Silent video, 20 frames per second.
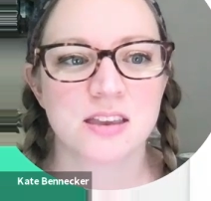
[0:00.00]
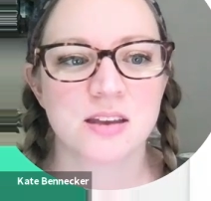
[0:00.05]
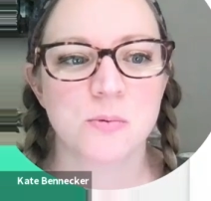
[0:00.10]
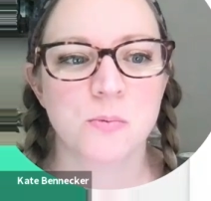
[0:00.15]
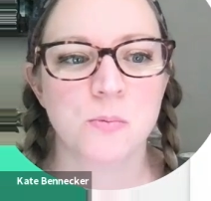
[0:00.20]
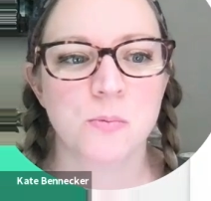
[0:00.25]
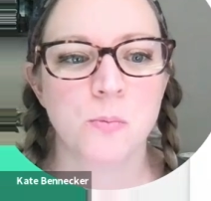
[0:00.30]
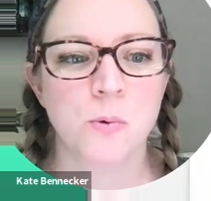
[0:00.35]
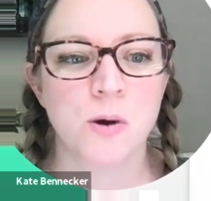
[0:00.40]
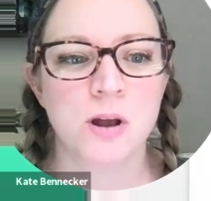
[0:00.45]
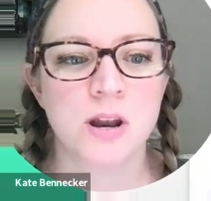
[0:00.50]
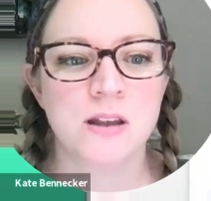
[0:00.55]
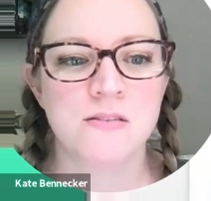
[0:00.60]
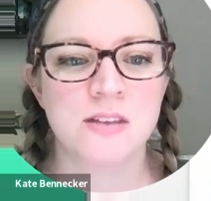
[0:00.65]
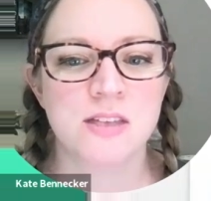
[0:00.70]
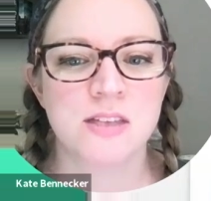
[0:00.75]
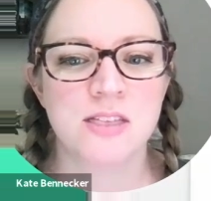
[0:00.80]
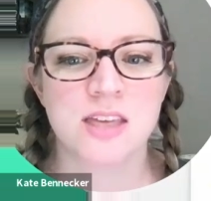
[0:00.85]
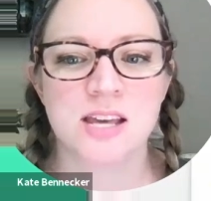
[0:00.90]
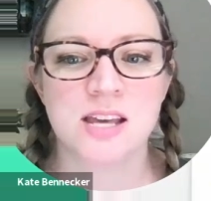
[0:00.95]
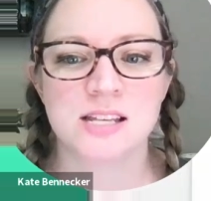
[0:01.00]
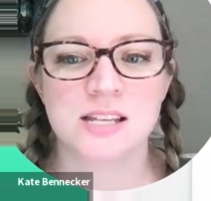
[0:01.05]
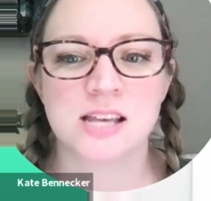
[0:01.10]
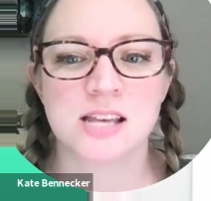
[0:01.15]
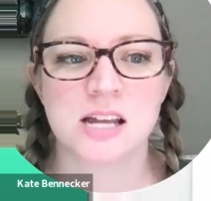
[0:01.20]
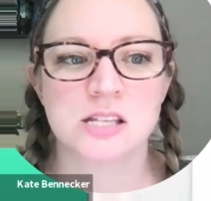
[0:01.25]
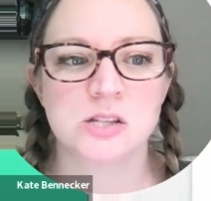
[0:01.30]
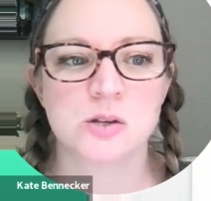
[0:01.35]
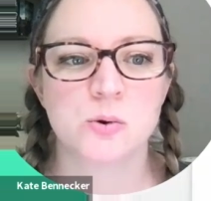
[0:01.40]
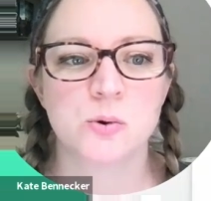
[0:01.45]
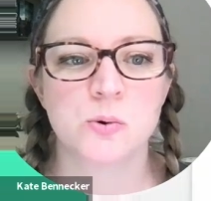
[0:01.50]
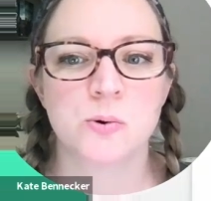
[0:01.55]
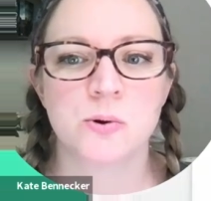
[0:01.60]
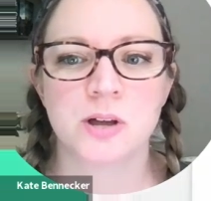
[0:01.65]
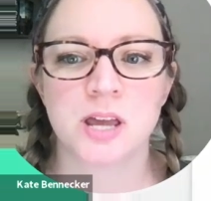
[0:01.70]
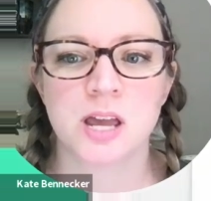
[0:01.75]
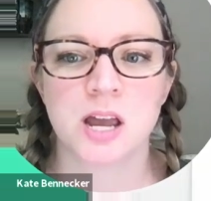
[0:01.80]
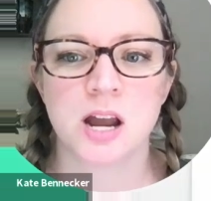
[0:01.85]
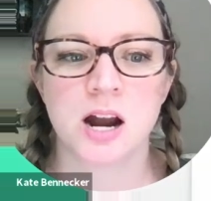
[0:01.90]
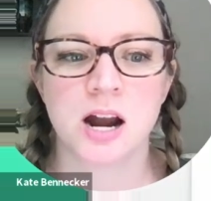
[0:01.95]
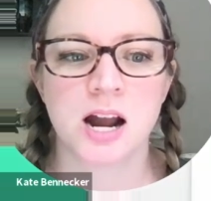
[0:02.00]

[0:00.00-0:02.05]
One of the things that's cool here